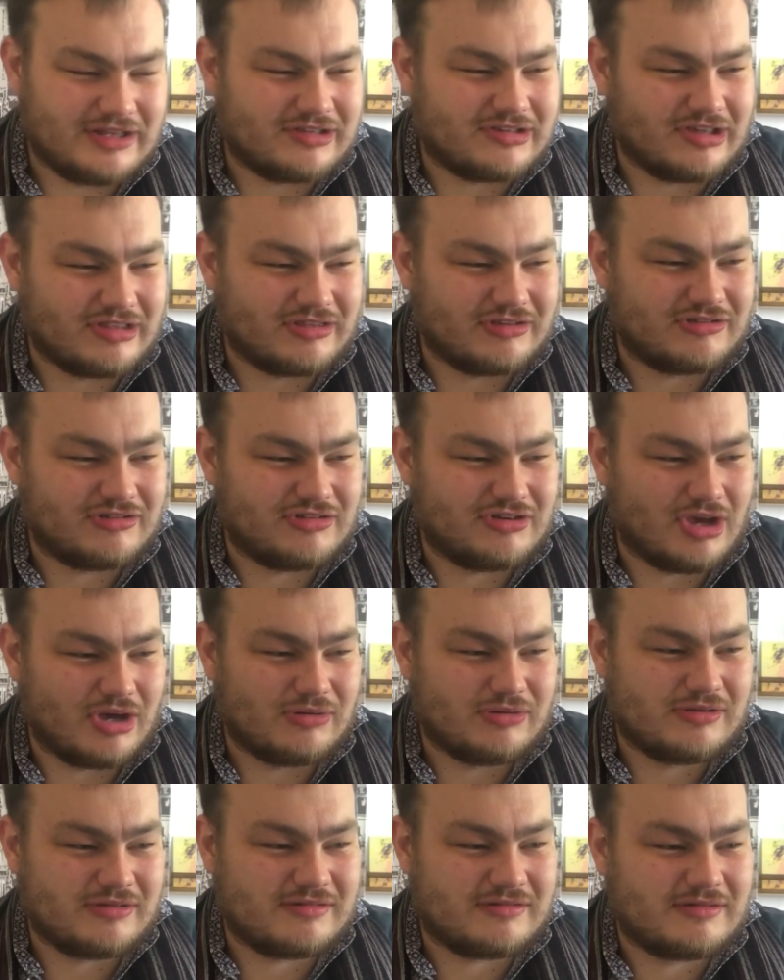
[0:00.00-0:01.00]
each other's
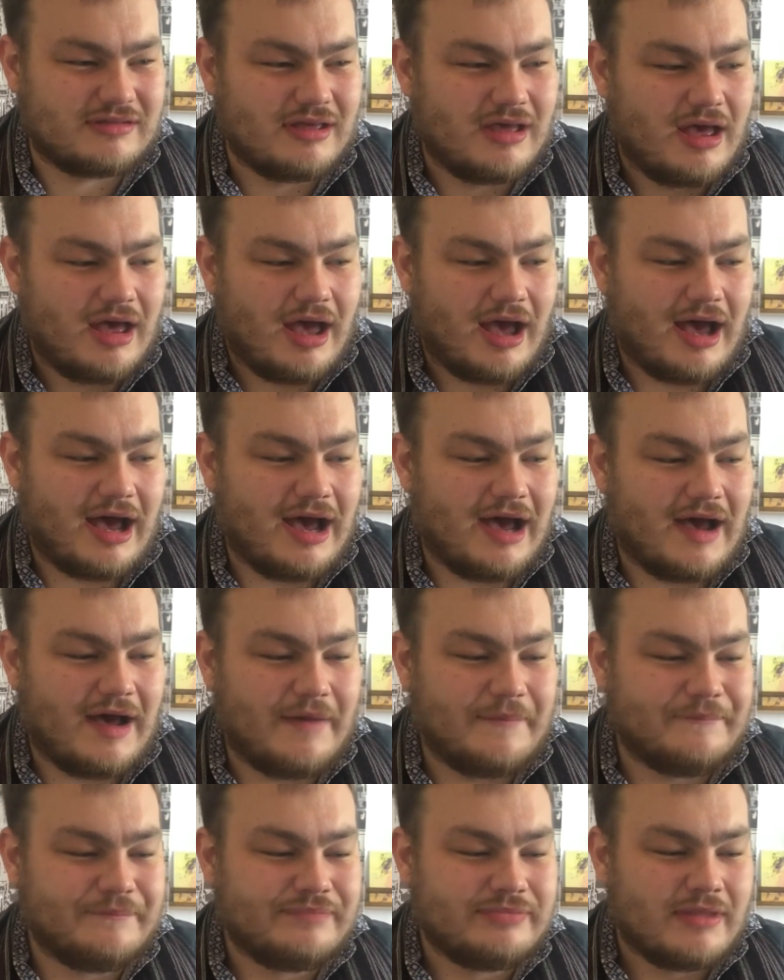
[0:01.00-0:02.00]
jokes.
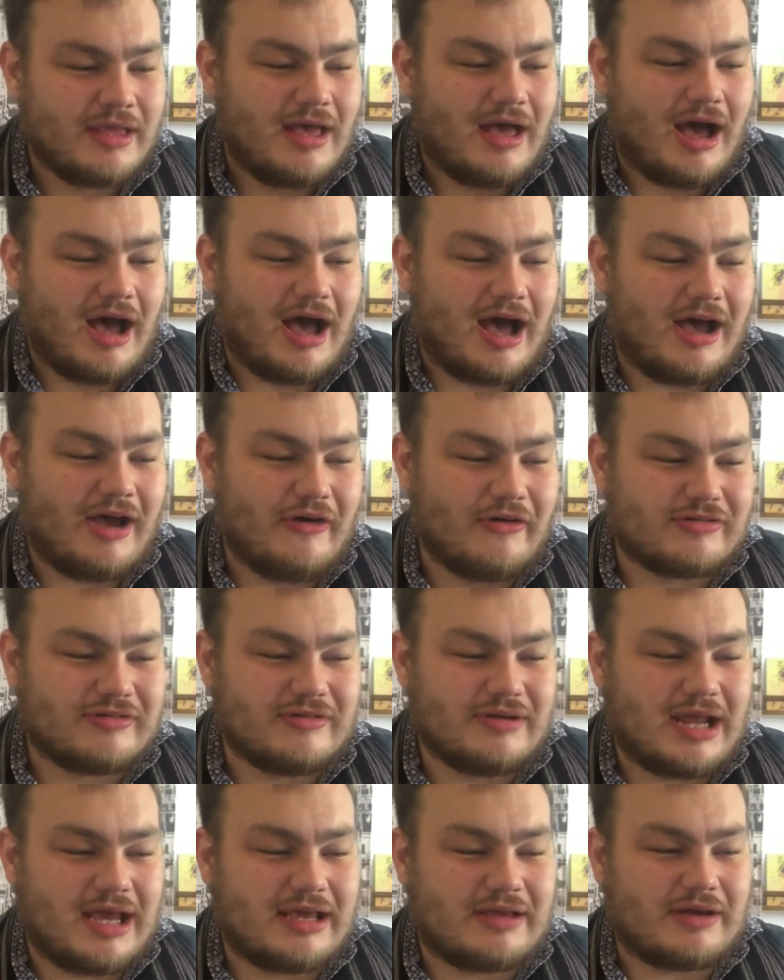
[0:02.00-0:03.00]
I
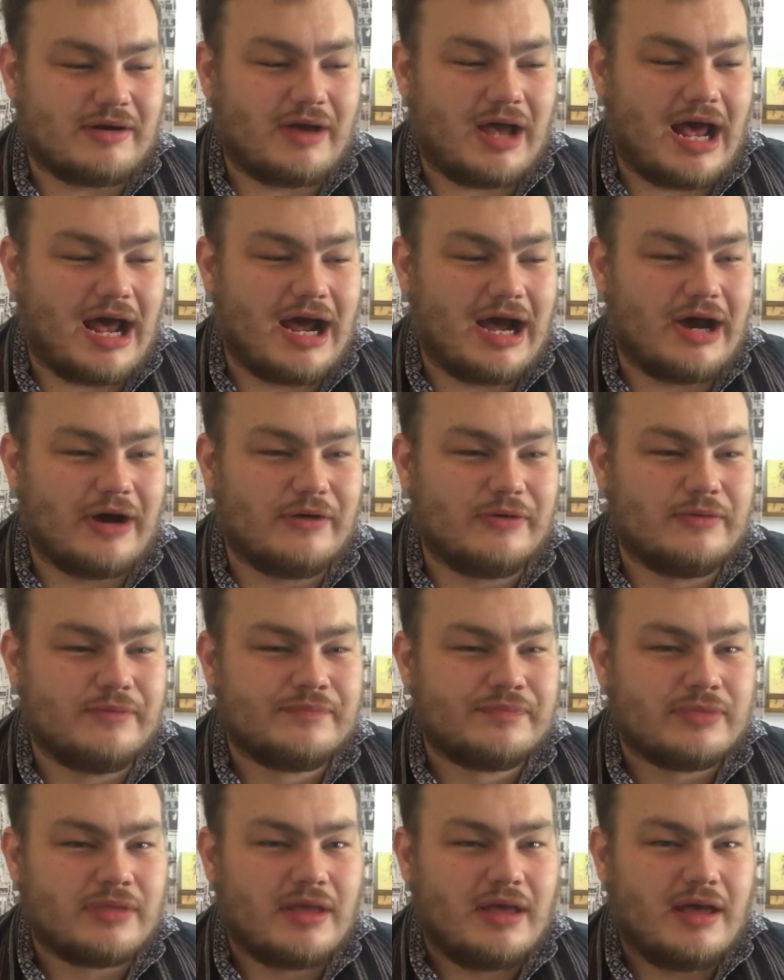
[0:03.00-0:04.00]
also like
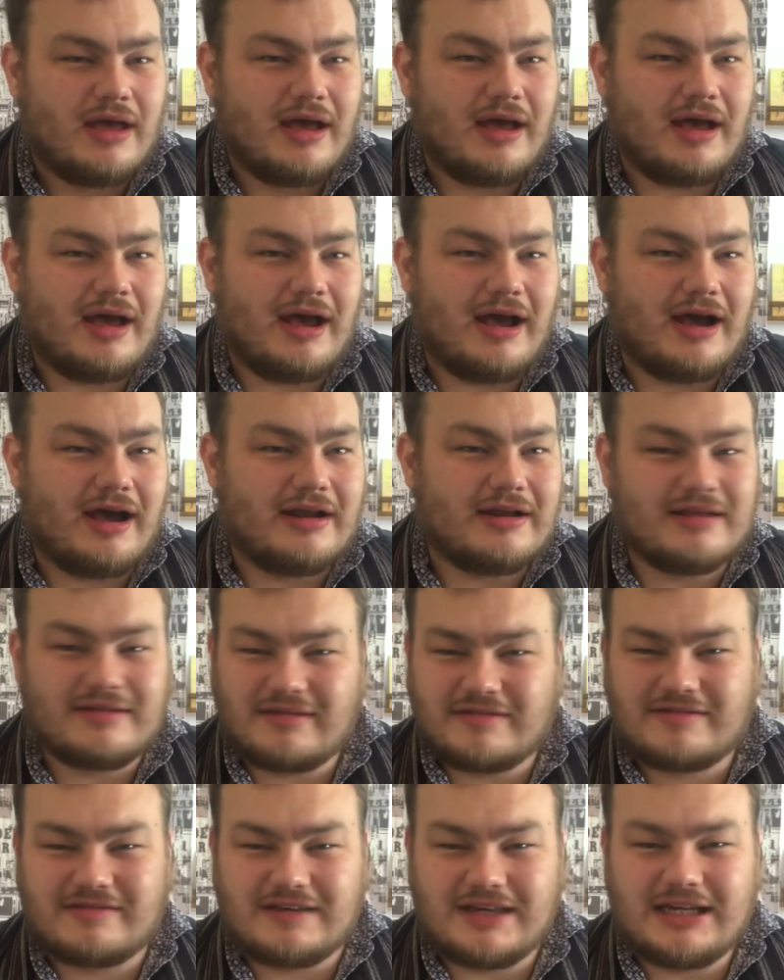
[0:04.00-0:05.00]
how there's
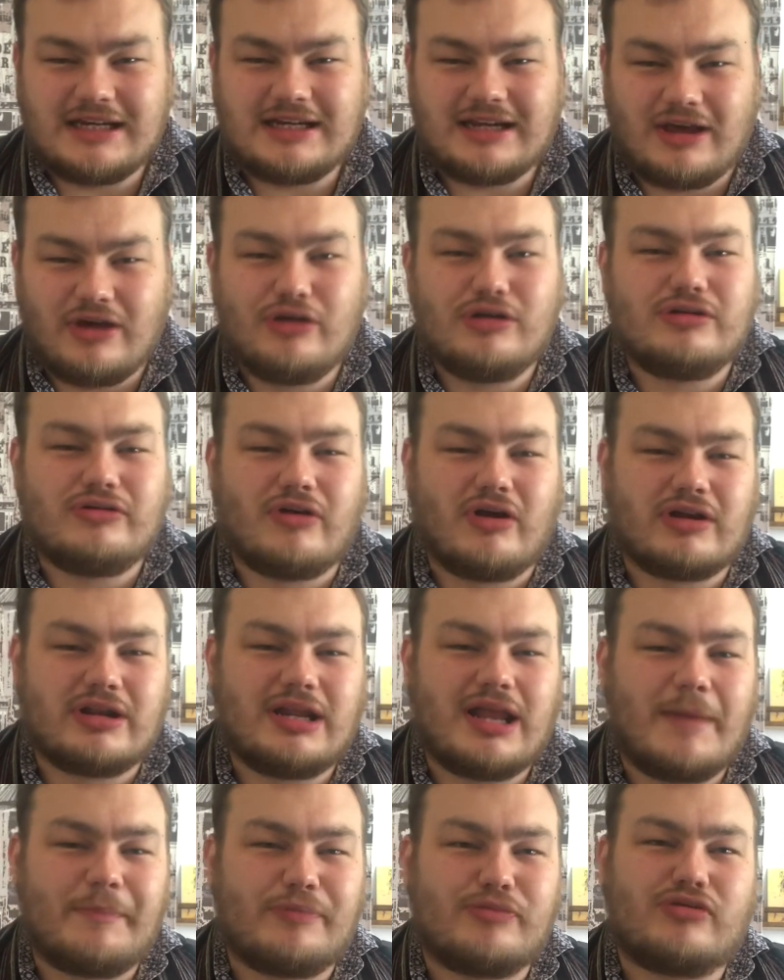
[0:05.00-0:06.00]
a scene earlier on in
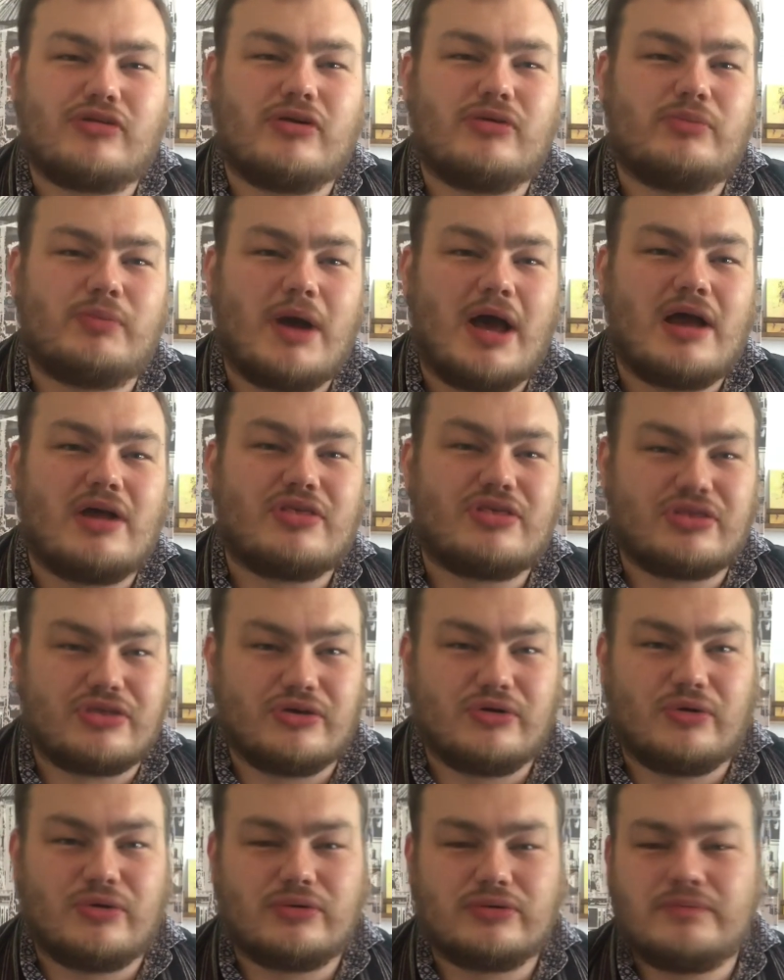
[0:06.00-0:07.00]
the episode where
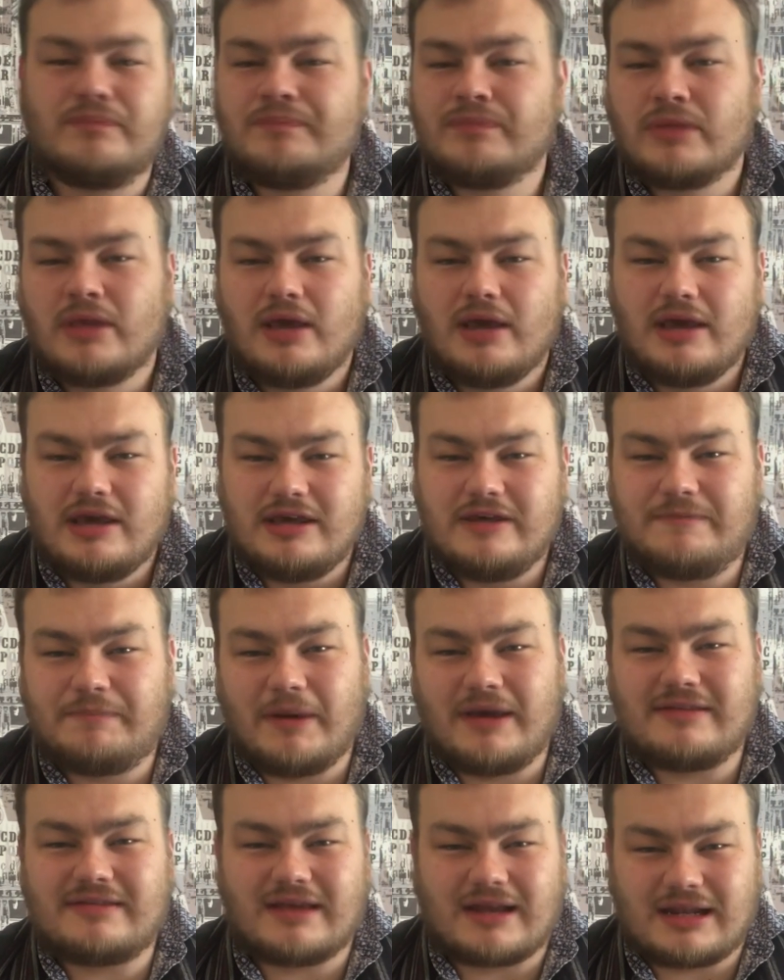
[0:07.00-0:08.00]
Thorn, he's
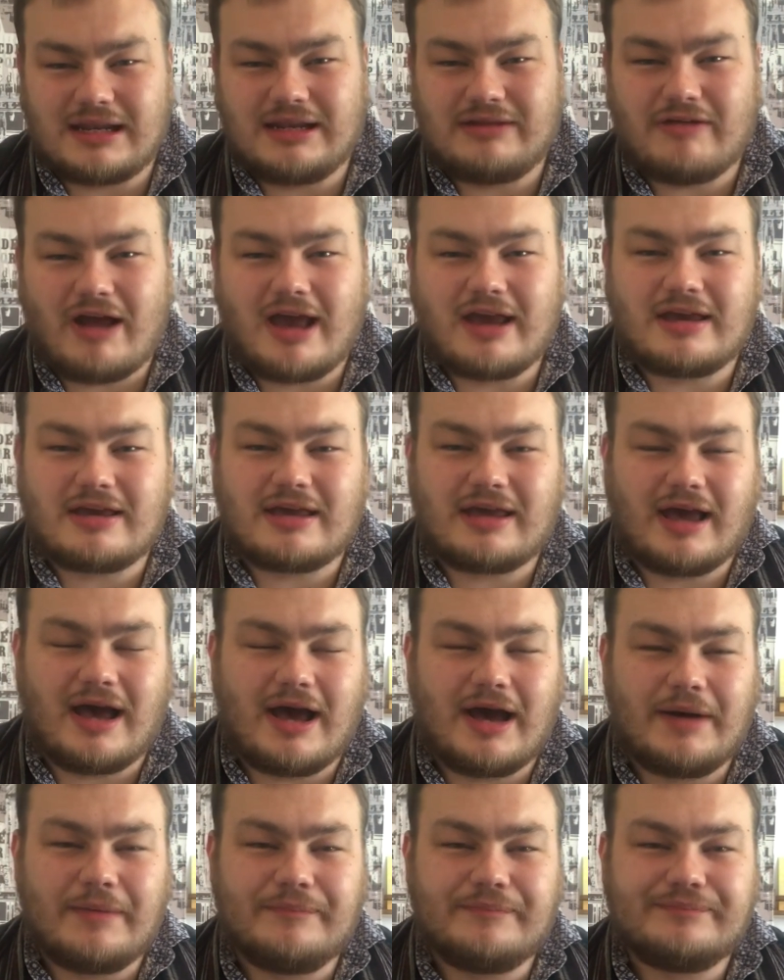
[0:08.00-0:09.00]
basically like,
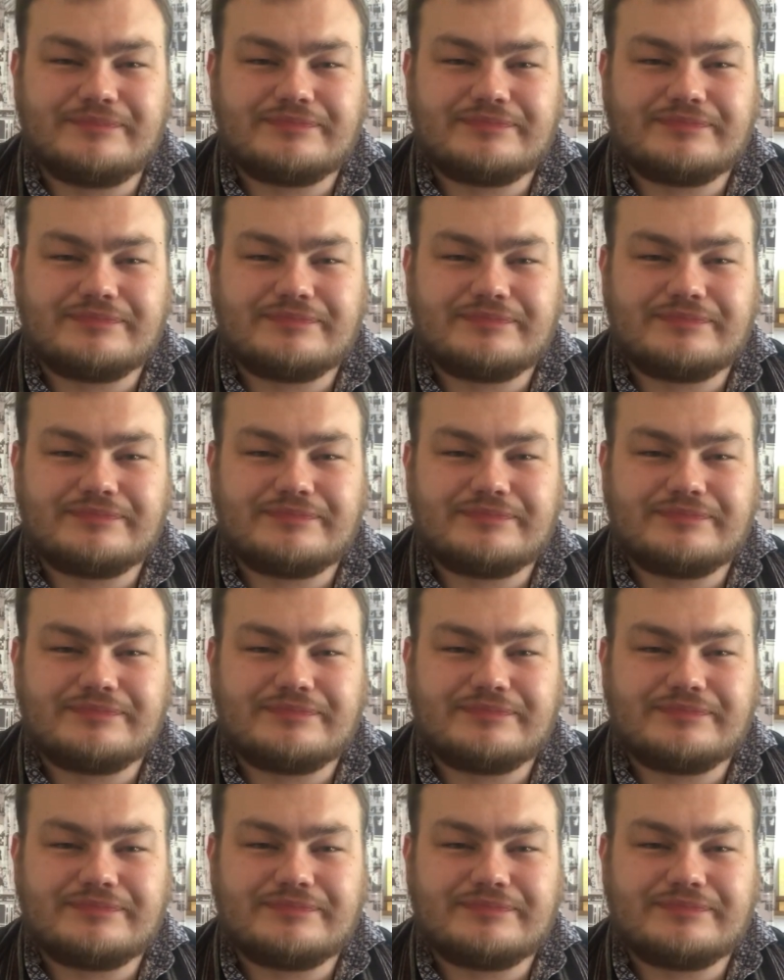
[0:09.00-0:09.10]
I